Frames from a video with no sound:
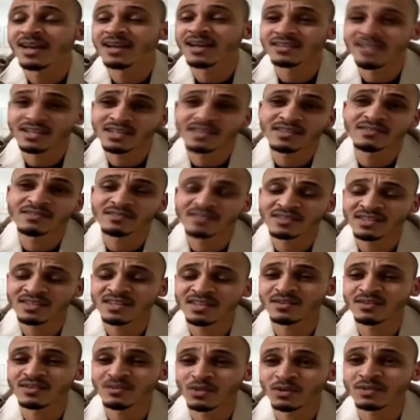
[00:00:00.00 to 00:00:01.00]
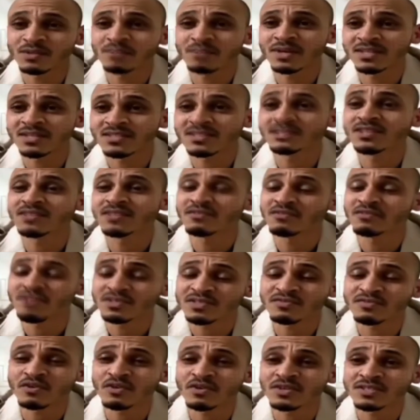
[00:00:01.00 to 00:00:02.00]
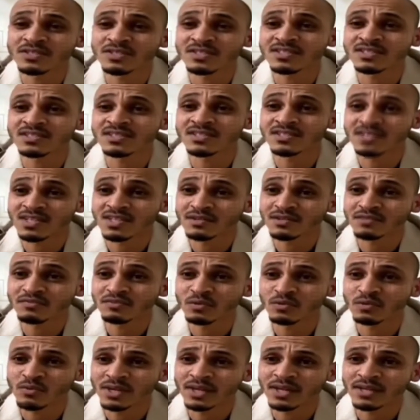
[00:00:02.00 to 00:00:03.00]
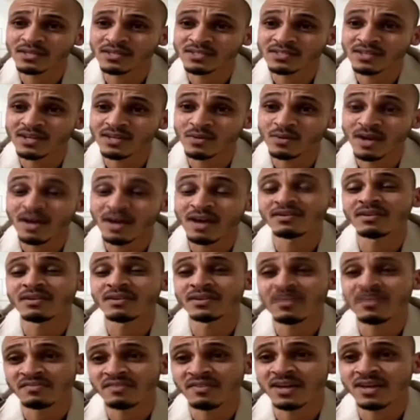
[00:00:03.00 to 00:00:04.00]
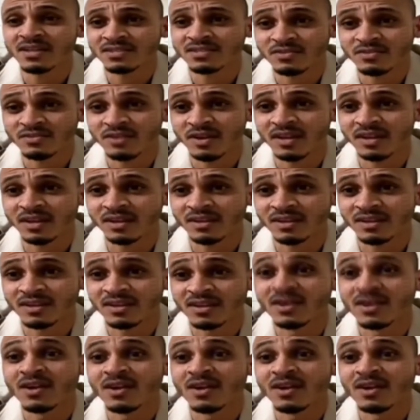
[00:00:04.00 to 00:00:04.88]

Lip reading: Then what makes the difference for us is the skillful wingers that we have and a fast striker